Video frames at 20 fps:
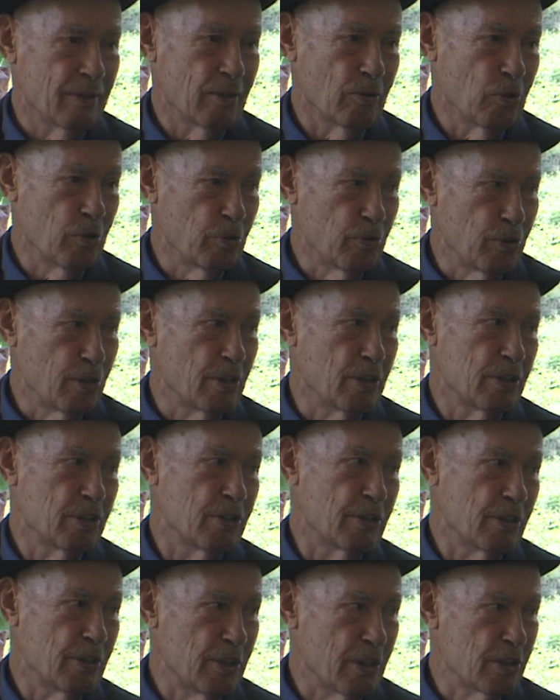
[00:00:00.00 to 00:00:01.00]
good
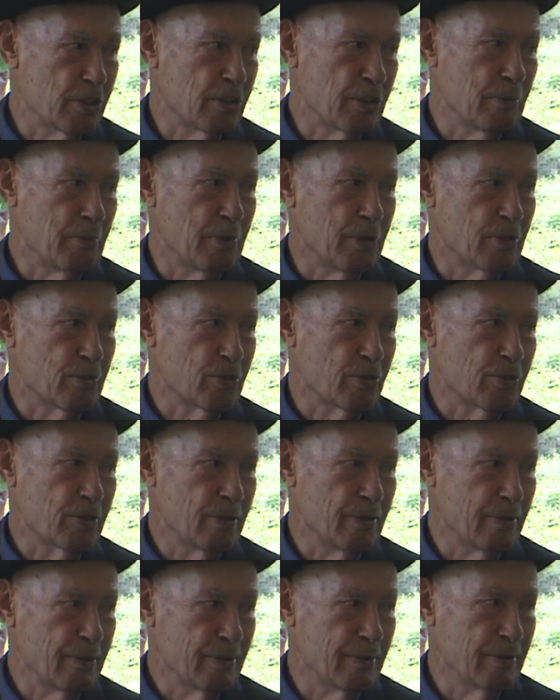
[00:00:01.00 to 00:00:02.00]

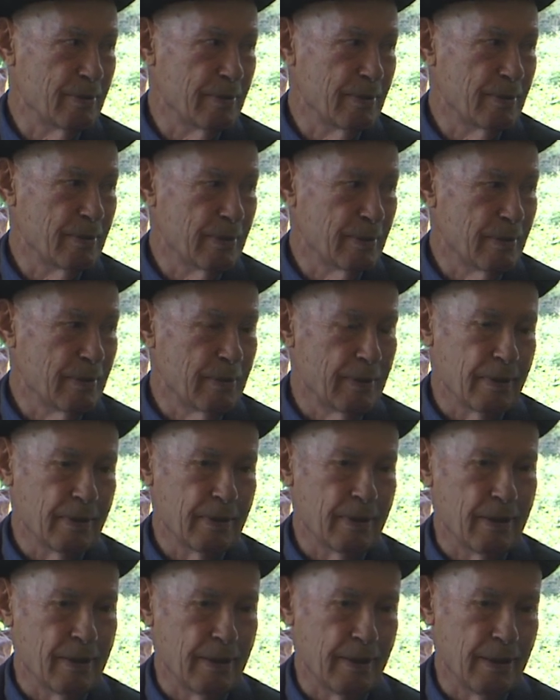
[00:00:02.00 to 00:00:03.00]
distribution,
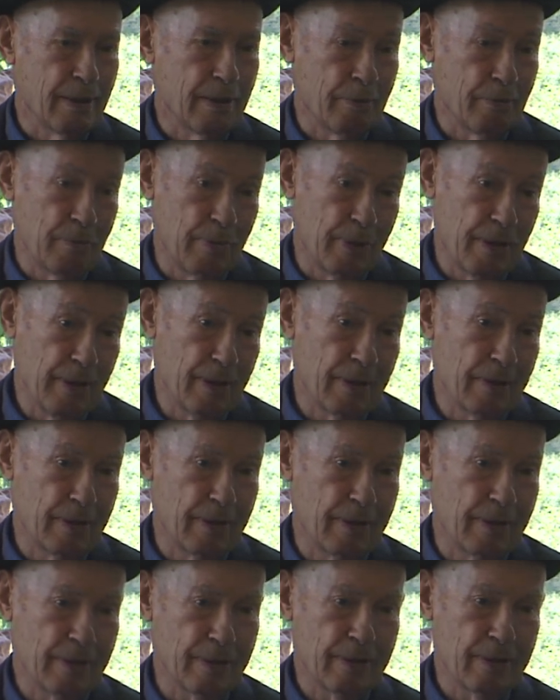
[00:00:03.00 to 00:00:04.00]
and being
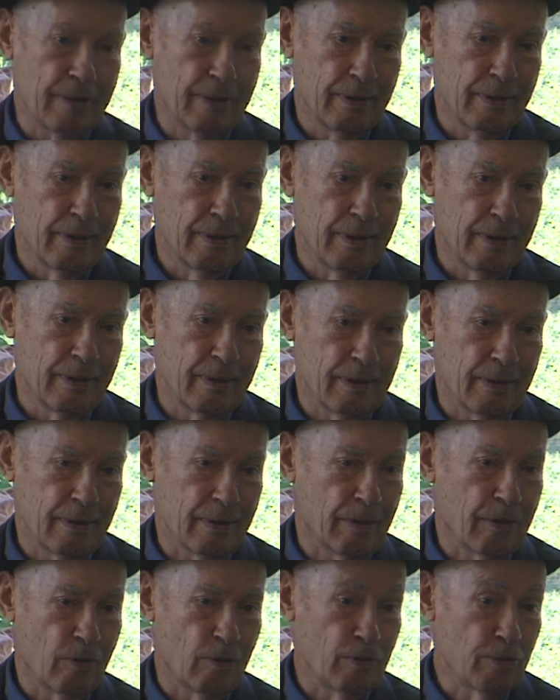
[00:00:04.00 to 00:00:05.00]
Uh,
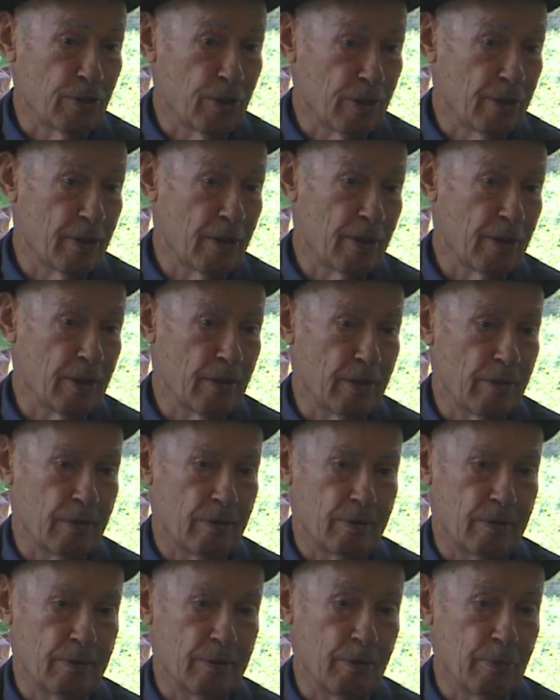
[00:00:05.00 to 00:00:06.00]
concentrate
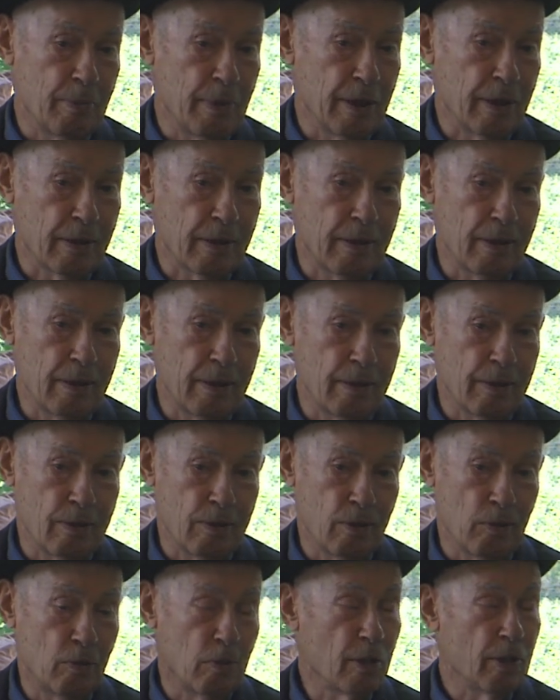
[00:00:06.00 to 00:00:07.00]
on the making
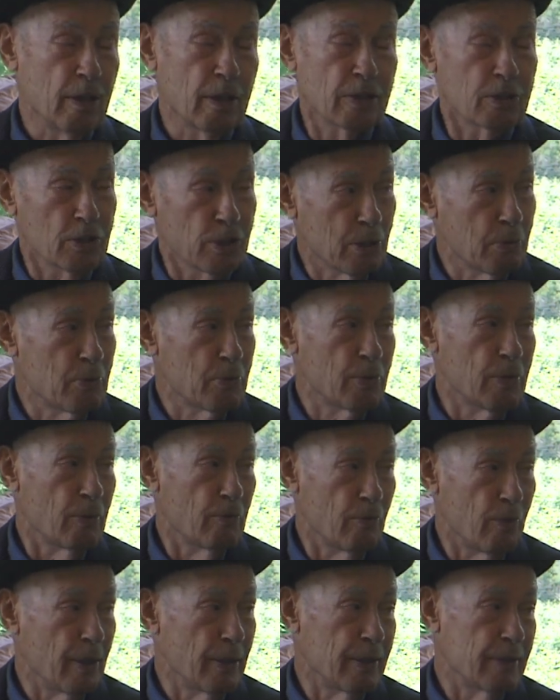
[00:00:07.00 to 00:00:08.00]
only exceptional
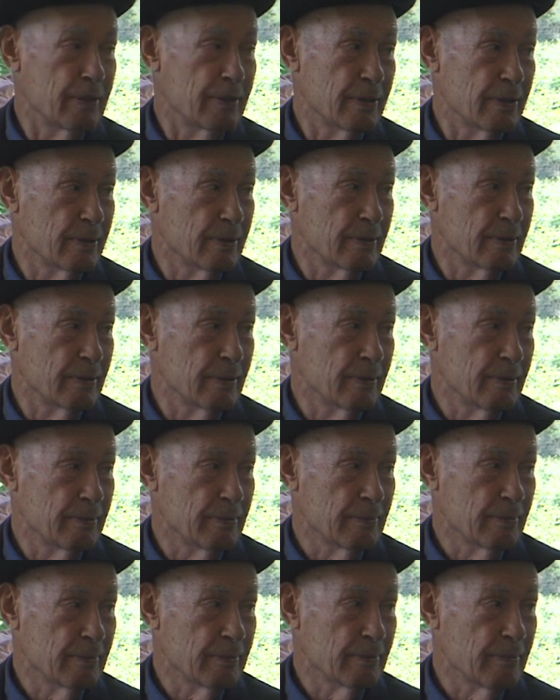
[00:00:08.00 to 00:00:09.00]
wines.
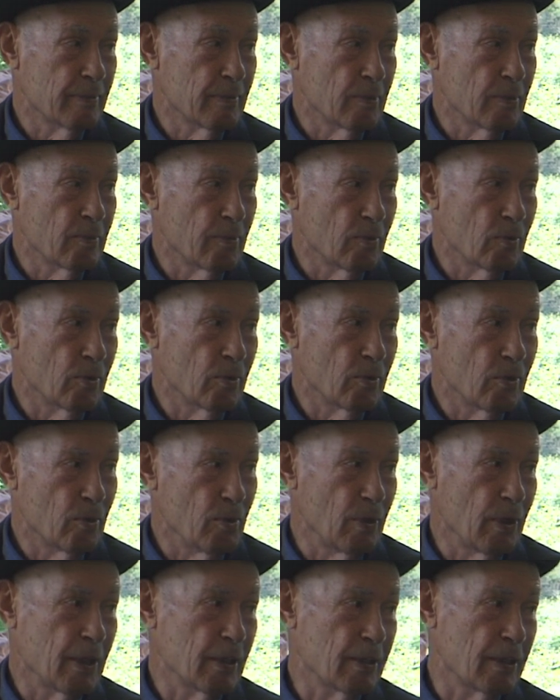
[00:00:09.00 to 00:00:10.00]
We
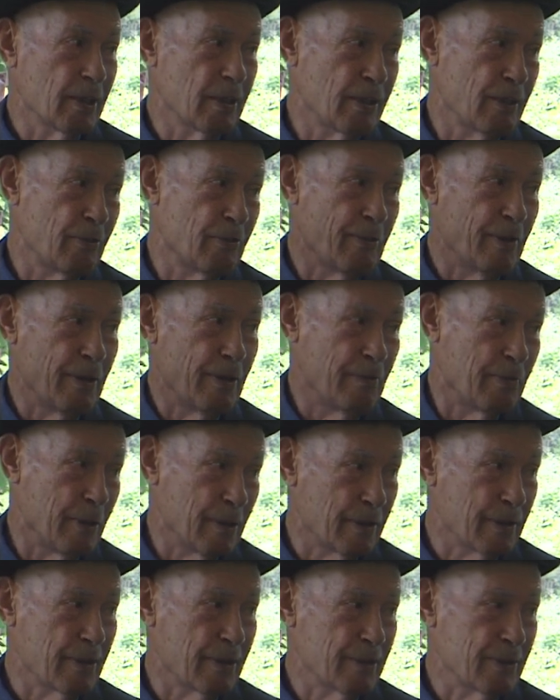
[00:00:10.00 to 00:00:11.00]
let other
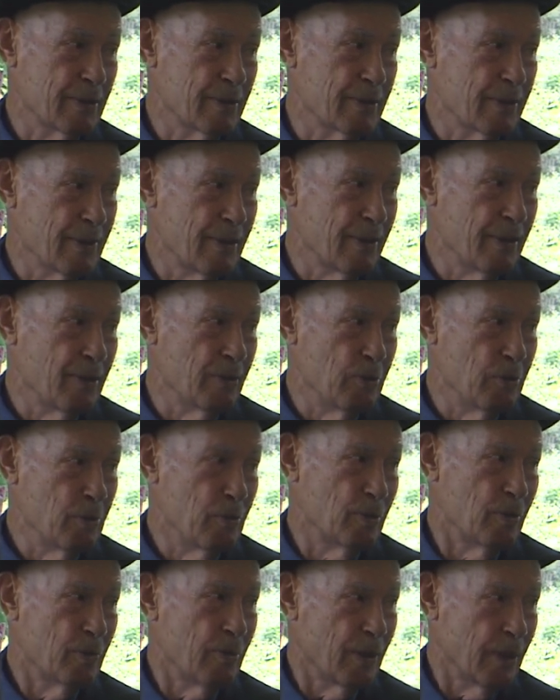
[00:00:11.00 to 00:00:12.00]
winemakers
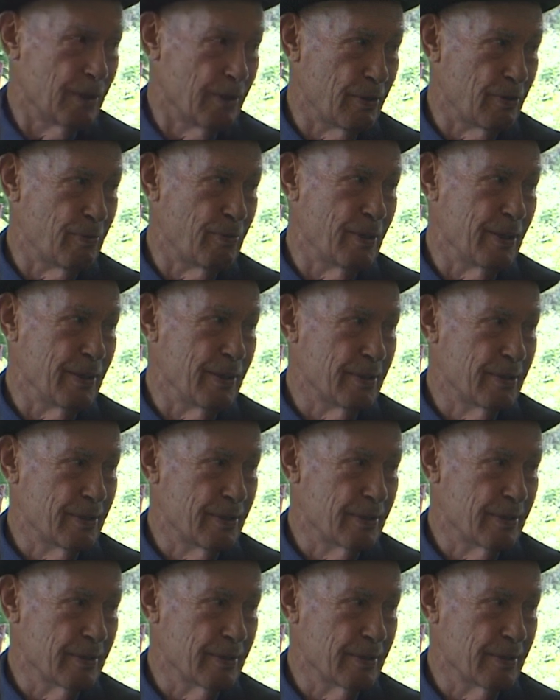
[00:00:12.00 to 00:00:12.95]
do other wines.